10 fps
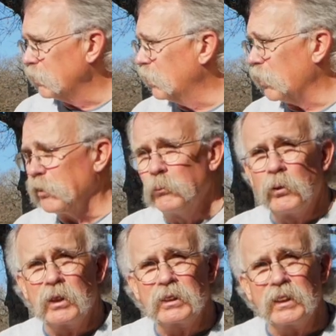Nothing
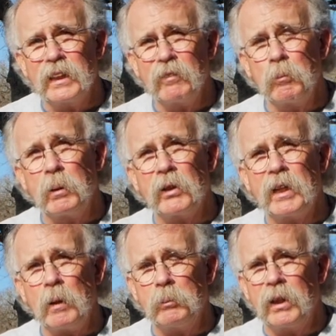worse than have a bear
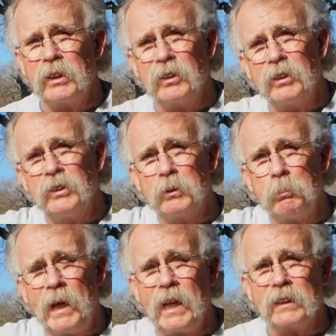happen on you and your
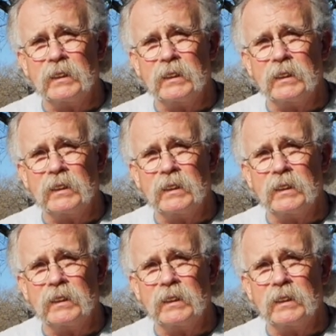pack